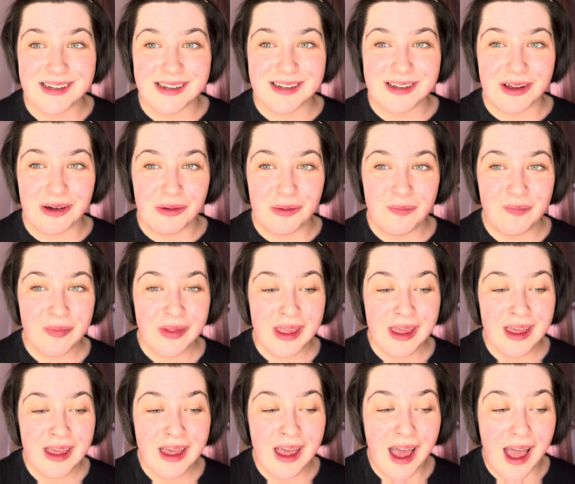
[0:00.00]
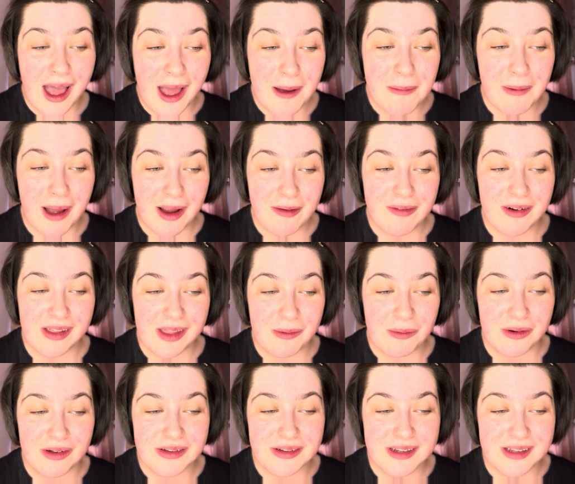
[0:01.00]
So I really
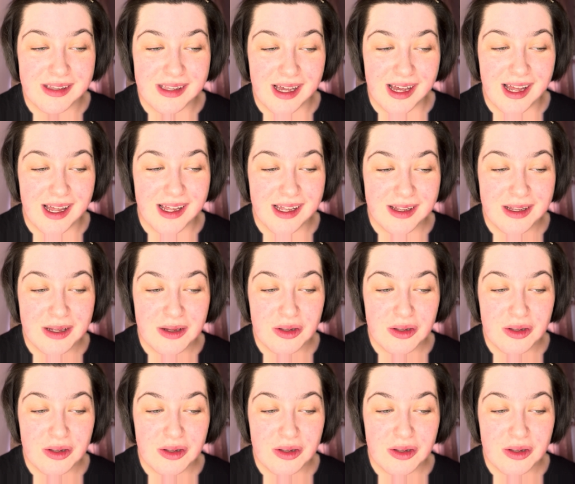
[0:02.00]
wanted that